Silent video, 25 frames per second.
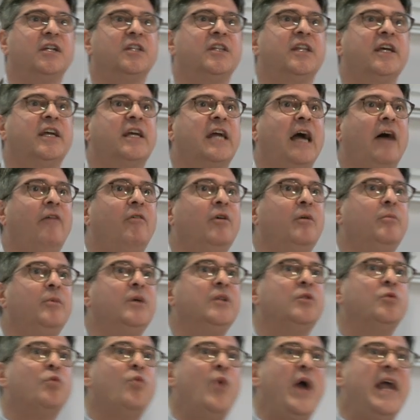the
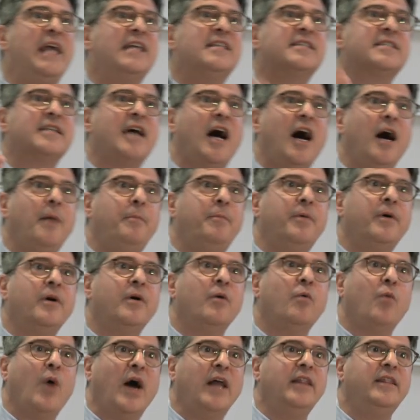government wakes
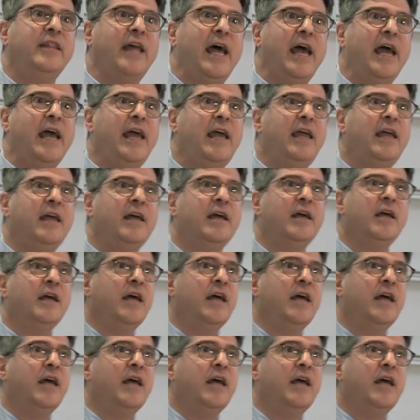up one day